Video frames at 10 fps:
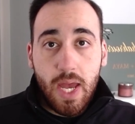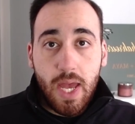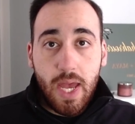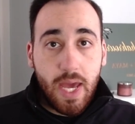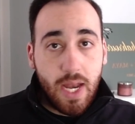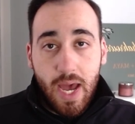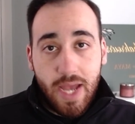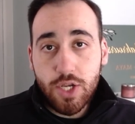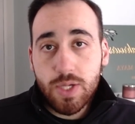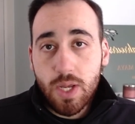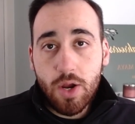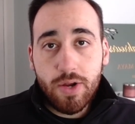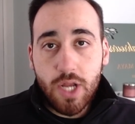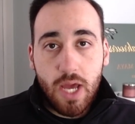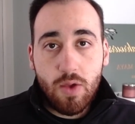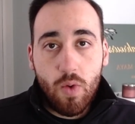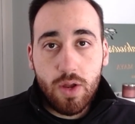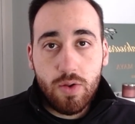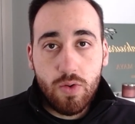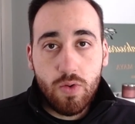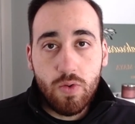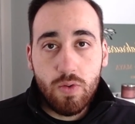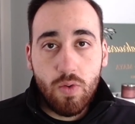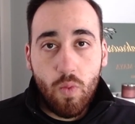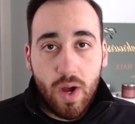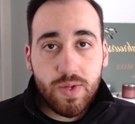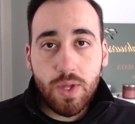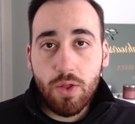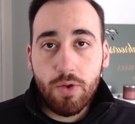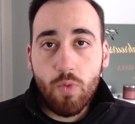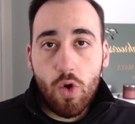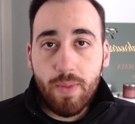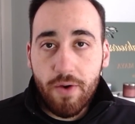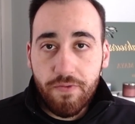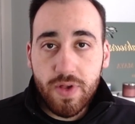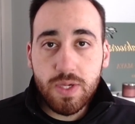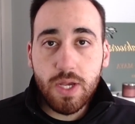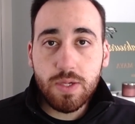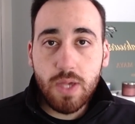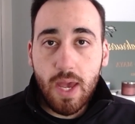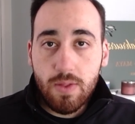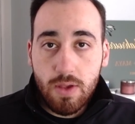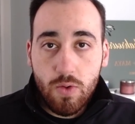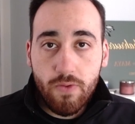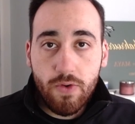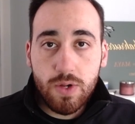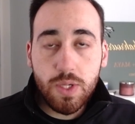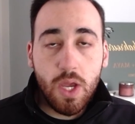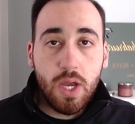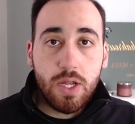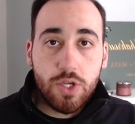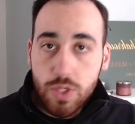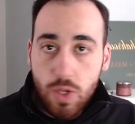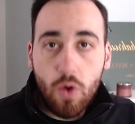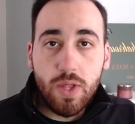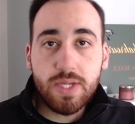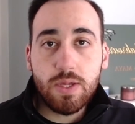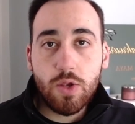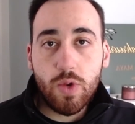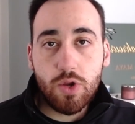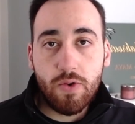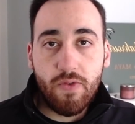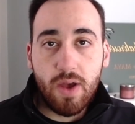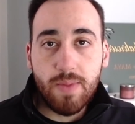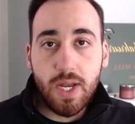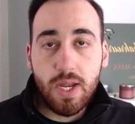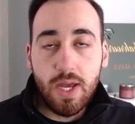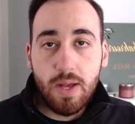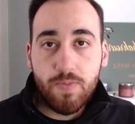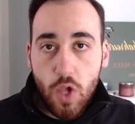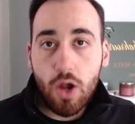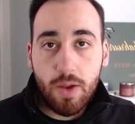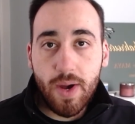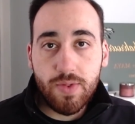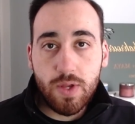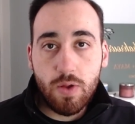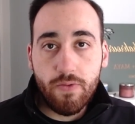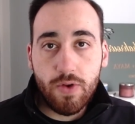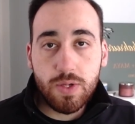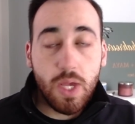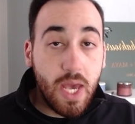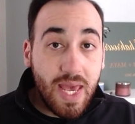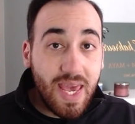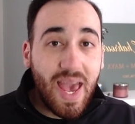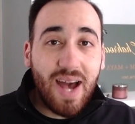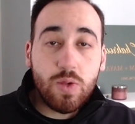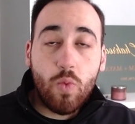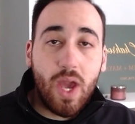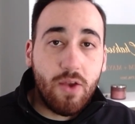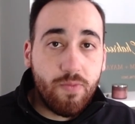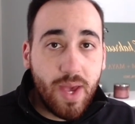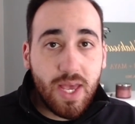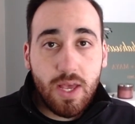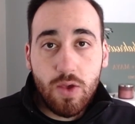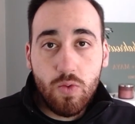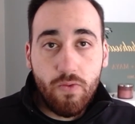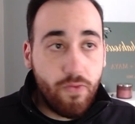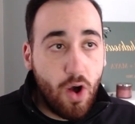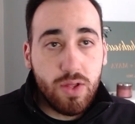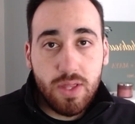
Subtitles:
And I just encourage anyone who wants to learn more about physics and the universe, just go listen to Richard Feynman talk about the universe. He has a way of making you fall in